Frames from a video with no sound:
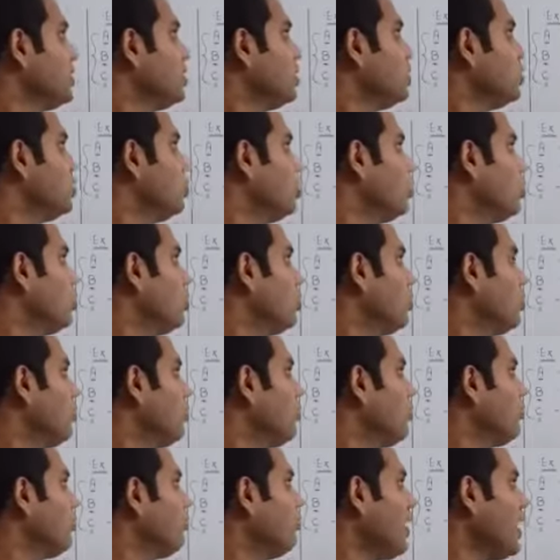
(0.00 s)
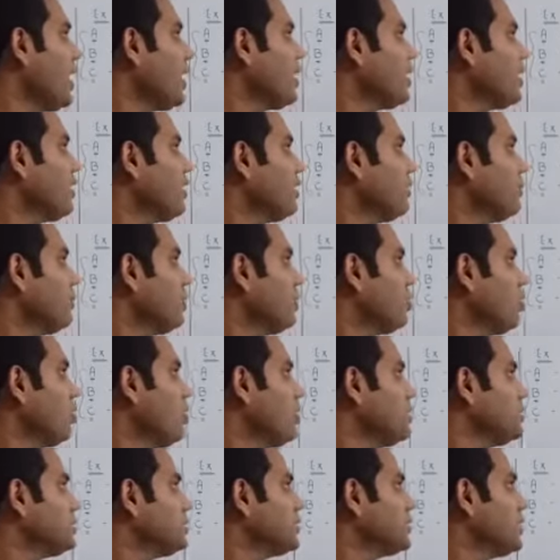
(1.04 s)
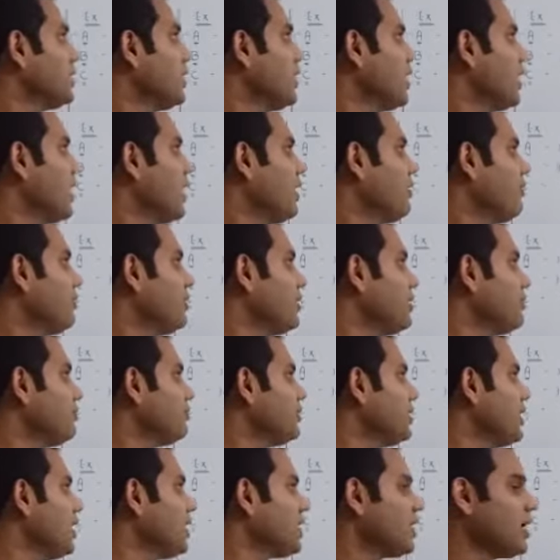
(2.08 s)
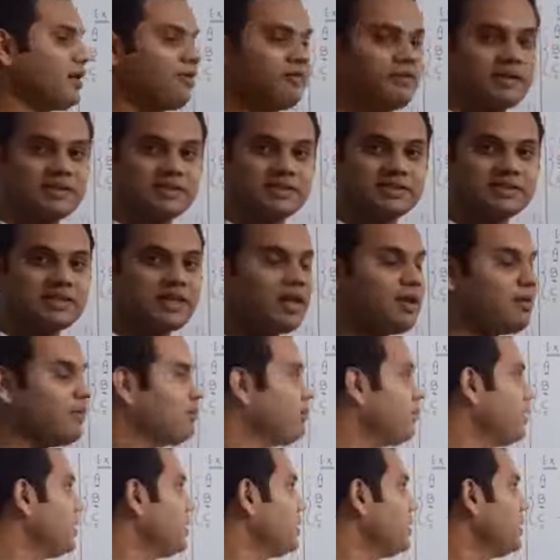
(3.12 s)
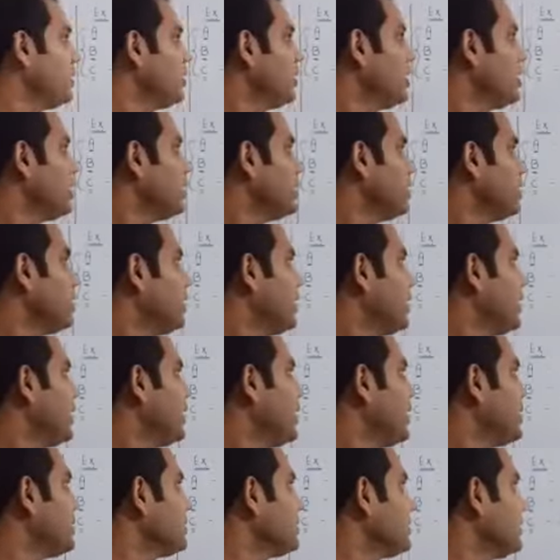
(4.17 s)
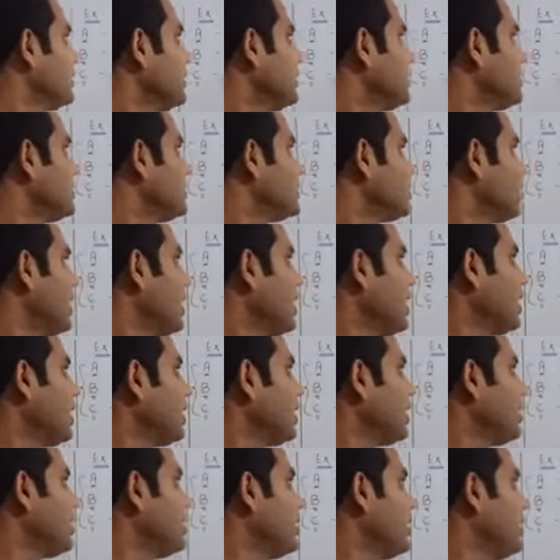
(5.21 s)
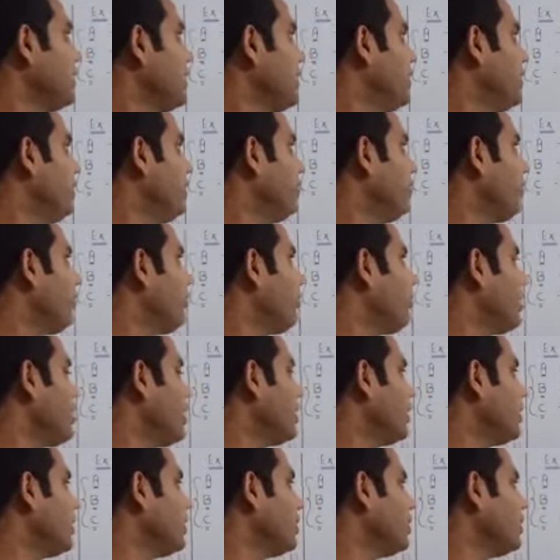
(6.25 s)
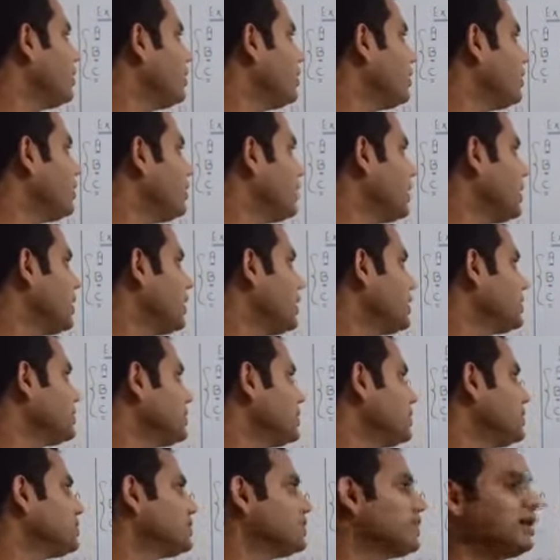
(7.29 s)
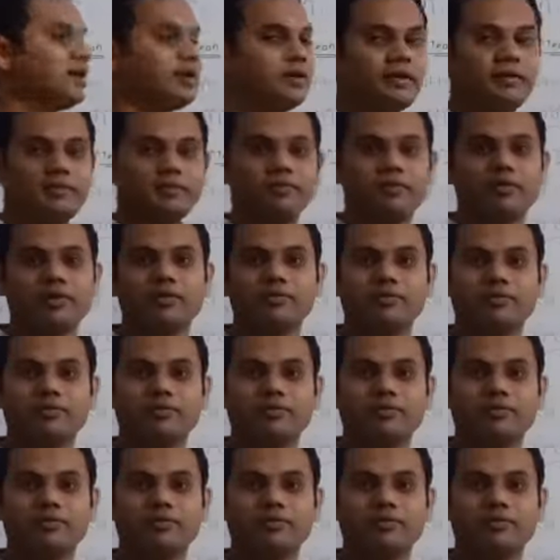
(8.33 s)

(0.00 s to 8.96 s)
no. Why? Because even if they are having same mean, the data sets are different. Data sets are different